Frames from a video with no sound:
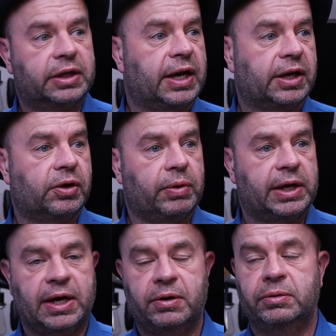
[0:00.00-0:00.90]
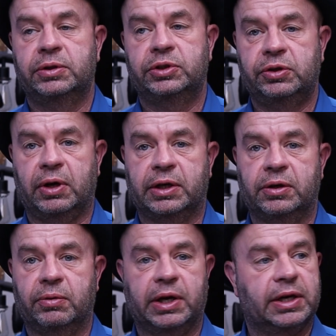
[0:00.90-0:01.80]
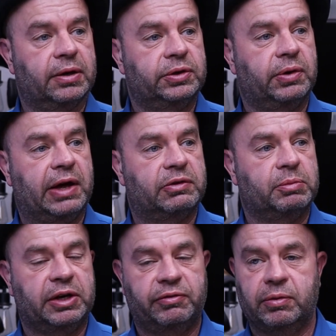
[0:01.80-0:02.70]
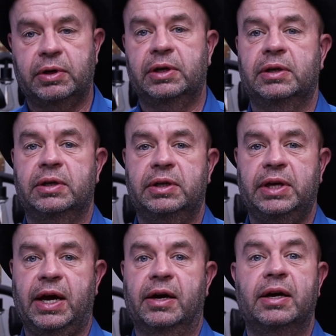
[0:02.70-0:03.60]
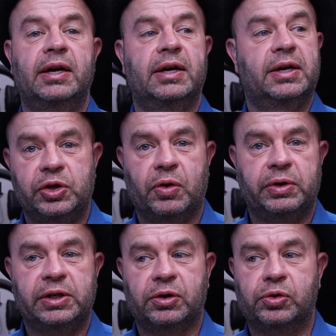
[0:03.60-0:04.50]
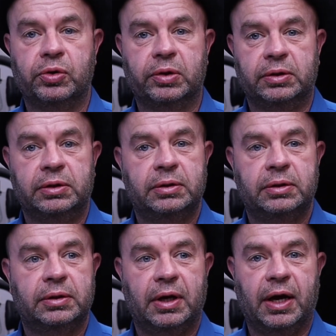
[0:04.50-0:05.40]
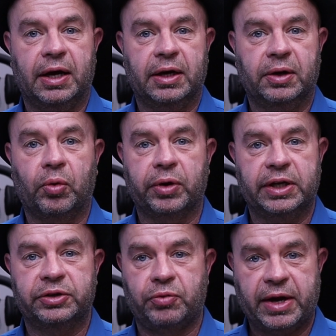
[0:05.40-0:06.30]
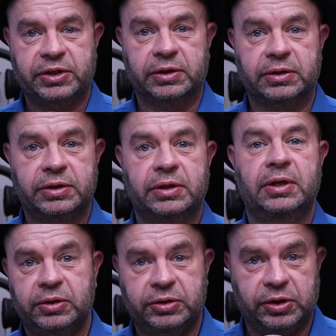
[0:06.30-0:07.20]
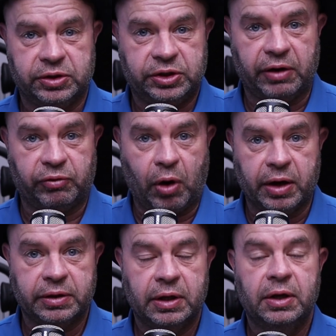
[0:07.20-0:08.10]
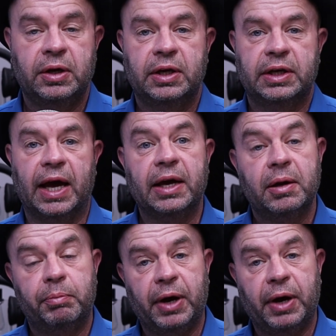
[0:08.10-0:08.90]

Can I go right now? Sure, I can go right now. Do I have the money for it? Yeah. You don't need to Google or get directions to the Chevron. Okay.